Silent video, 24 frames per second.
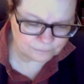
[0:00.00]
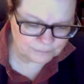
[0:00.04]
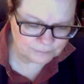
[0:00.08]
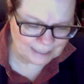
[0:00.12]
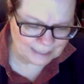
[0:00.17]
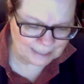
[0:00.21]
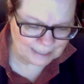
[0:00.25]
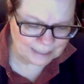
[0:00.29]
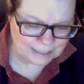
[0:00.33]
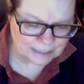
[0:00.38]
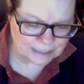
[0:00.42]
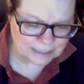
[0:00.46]

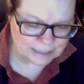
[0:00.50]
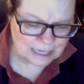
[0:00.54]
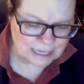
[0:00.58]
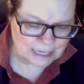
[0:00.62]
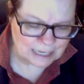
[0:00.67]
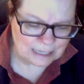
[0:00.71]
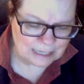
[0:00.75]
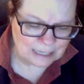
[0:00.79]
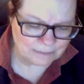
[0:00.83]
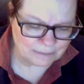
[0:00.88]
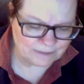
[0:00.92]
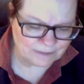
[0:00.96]
And
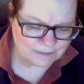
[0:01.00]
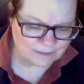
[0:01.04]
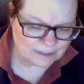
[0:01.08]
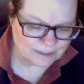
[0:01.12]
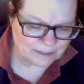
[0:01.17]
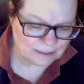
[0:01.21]
I believe it's